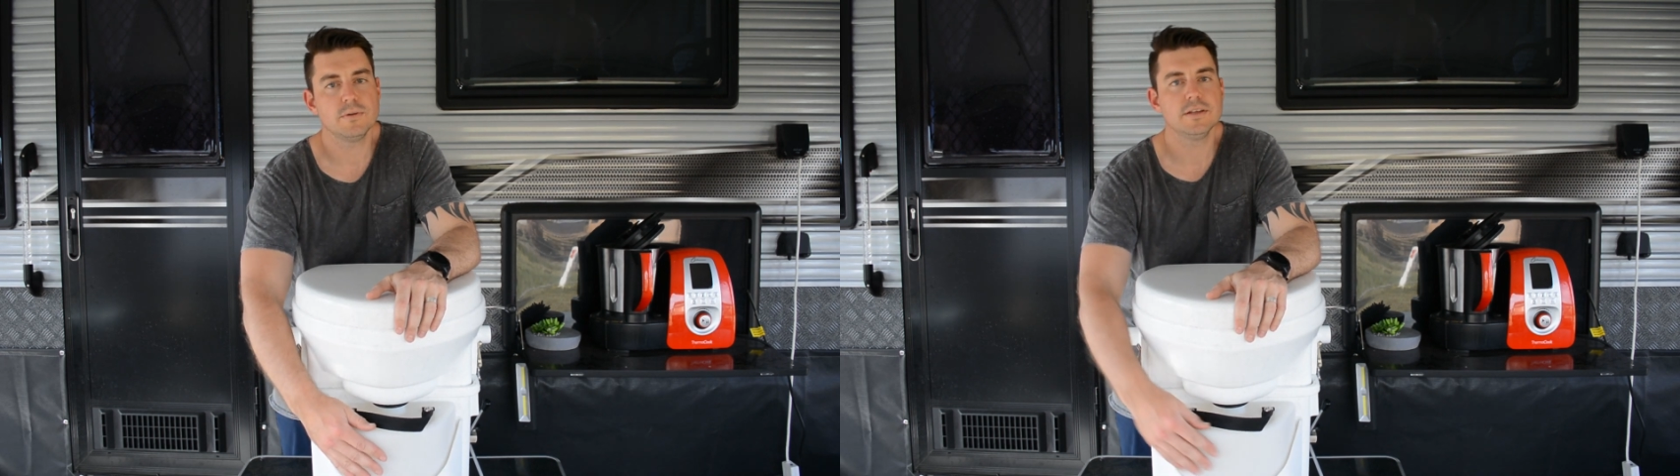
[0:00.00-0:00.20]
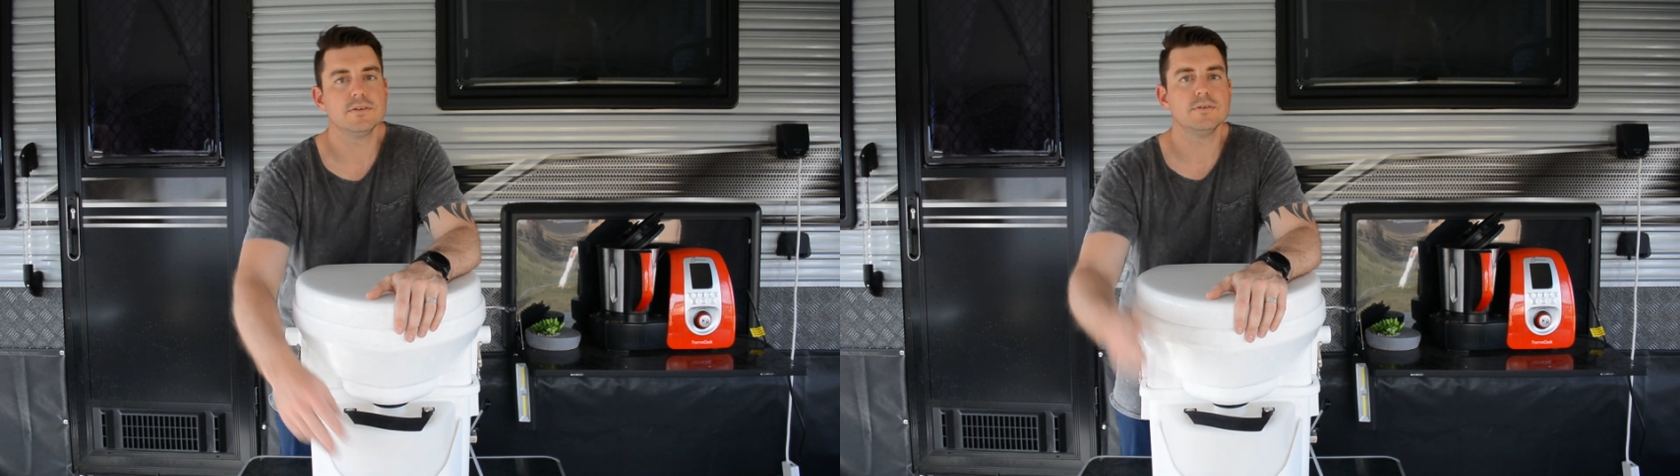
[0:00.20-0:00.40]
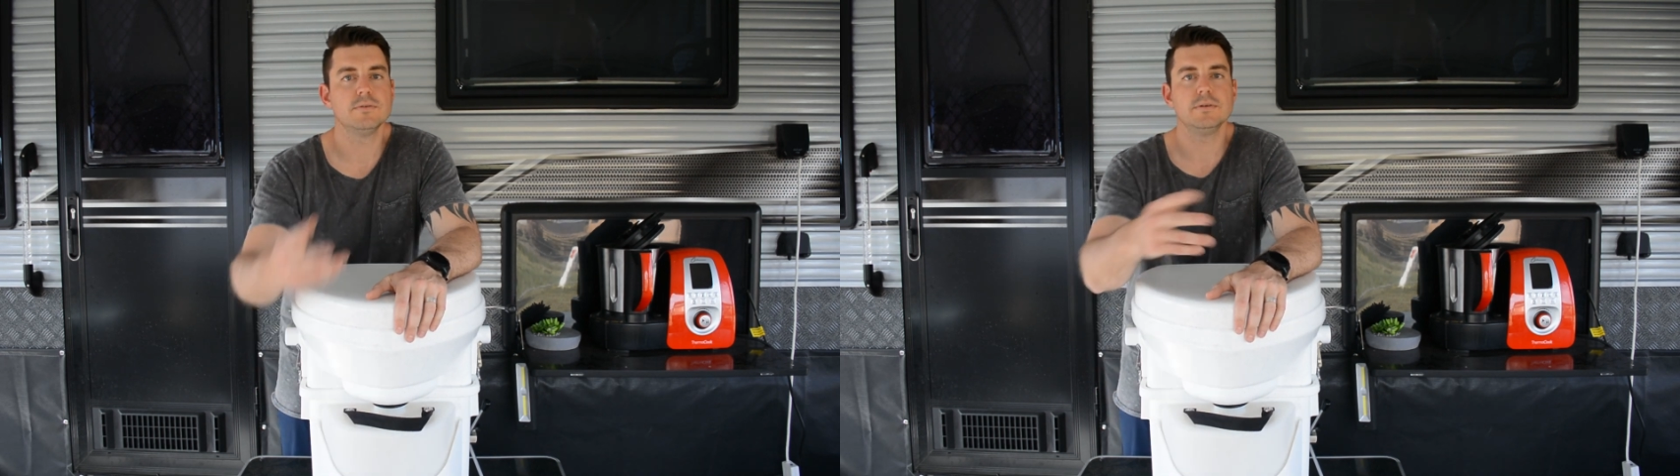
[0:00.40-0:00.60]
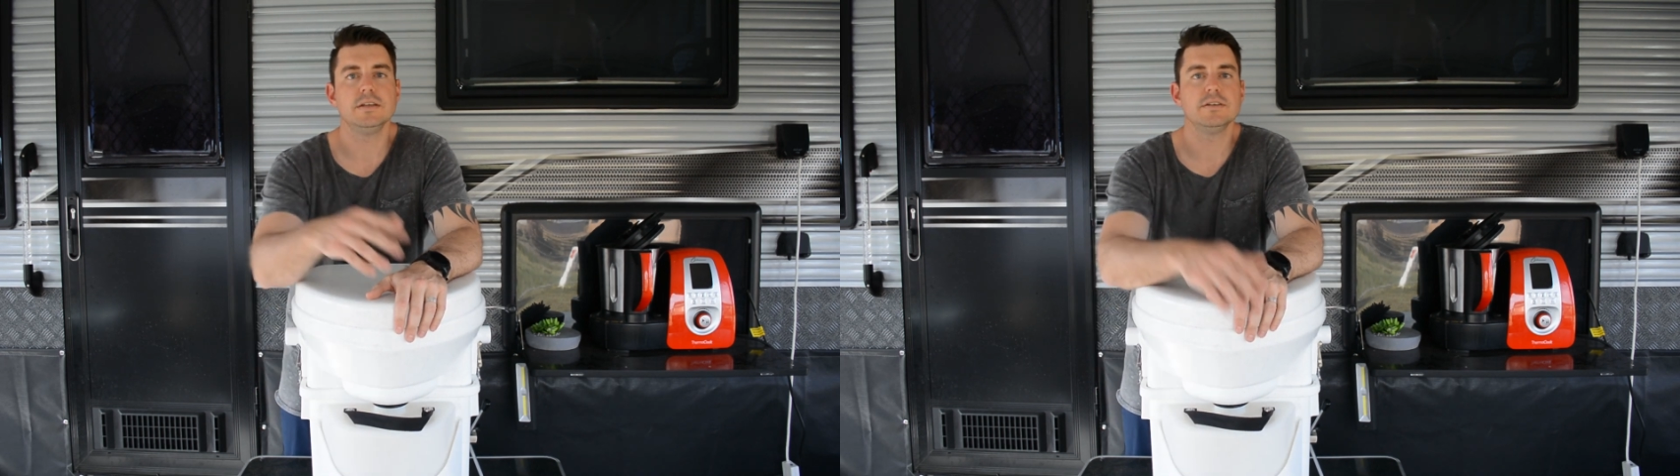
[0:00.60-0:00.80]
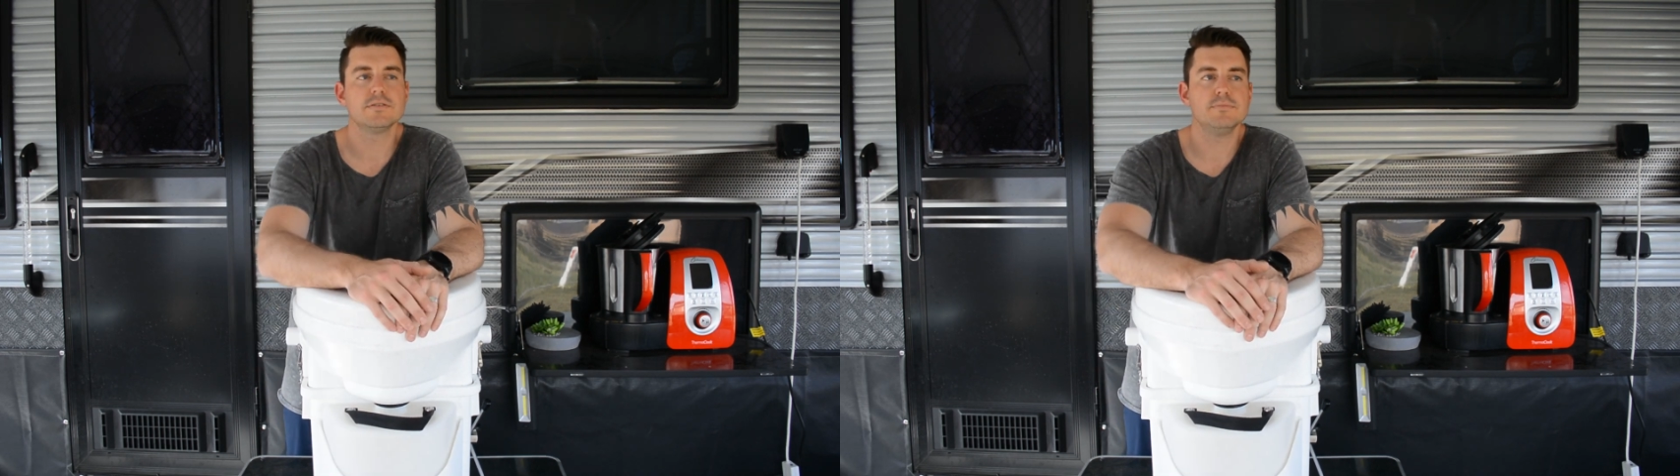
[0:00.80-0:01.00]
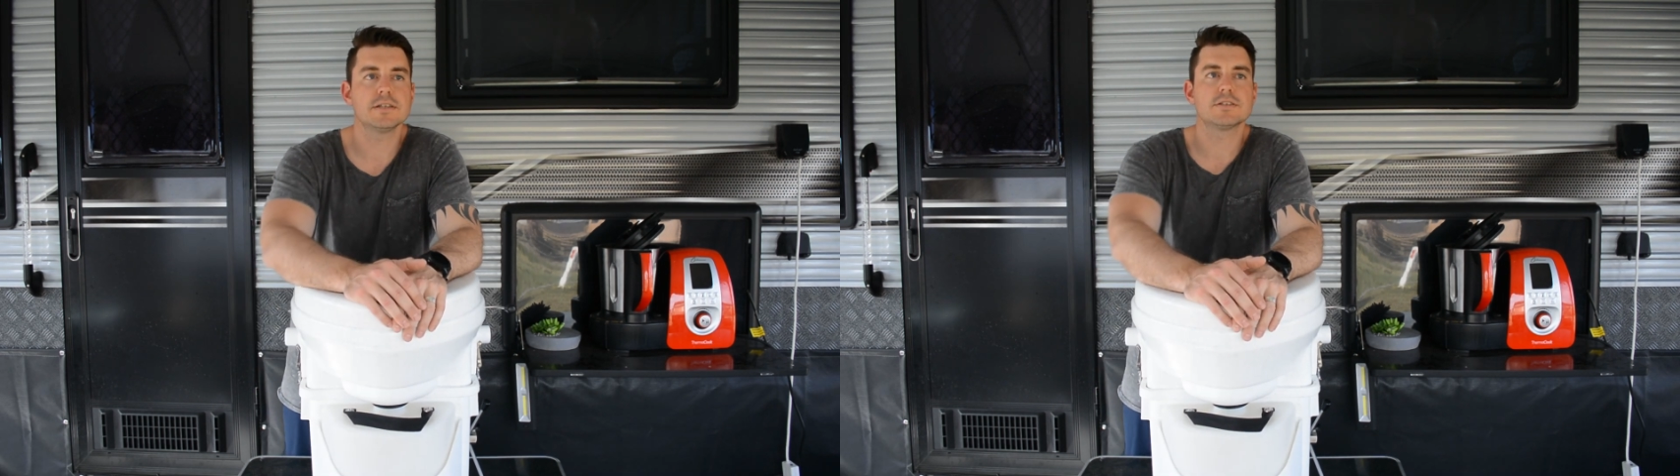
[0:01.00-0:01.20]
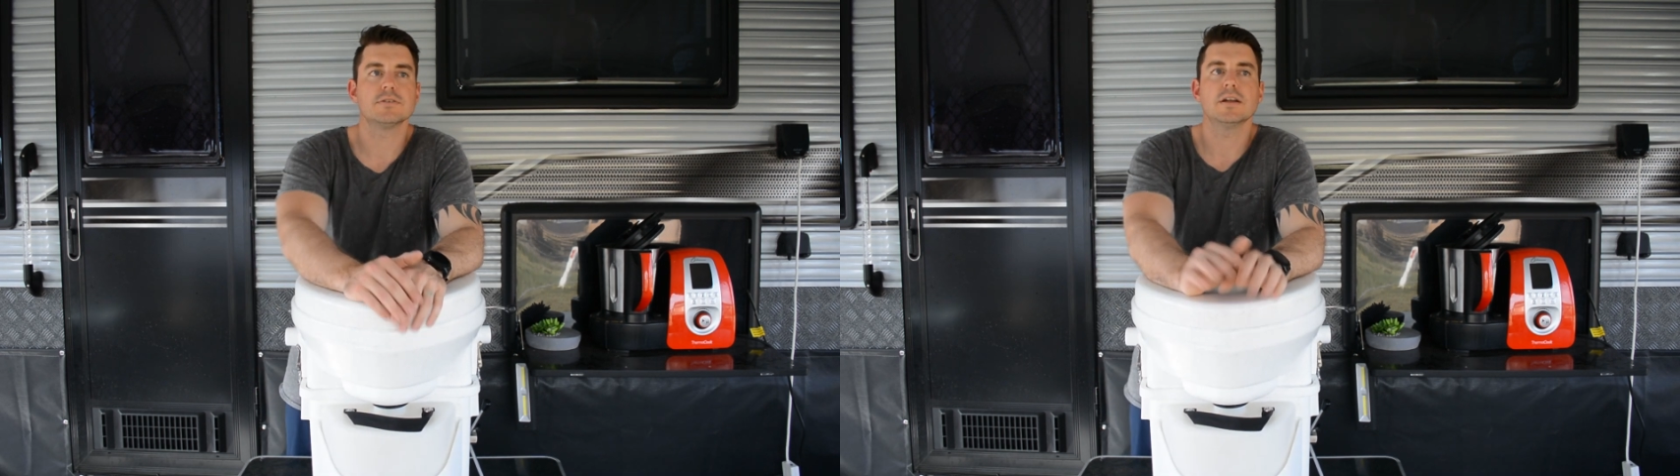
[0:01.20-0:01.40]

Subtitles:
we do, we use a mixture,